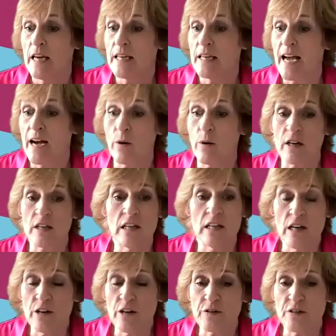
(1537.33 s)
Now, I'd
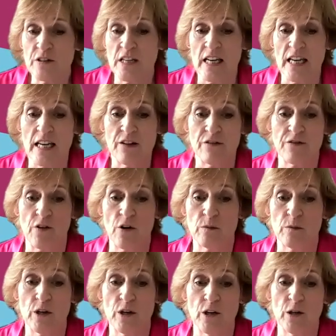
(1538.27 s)
love to hear
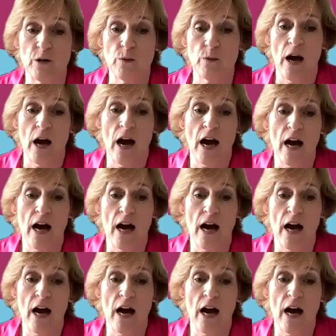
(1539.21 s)
from you.